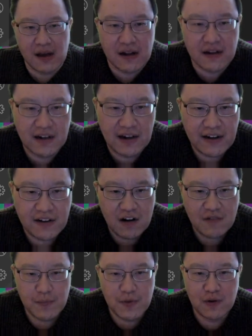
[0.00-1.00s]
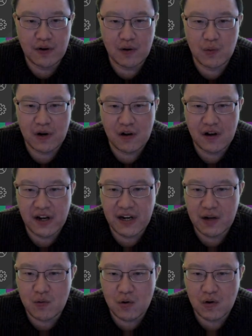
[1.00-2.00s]
Select star from users where login
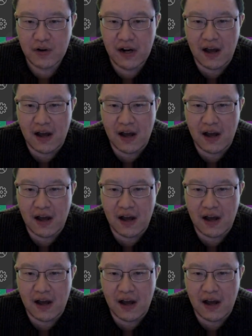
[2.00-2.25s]
equals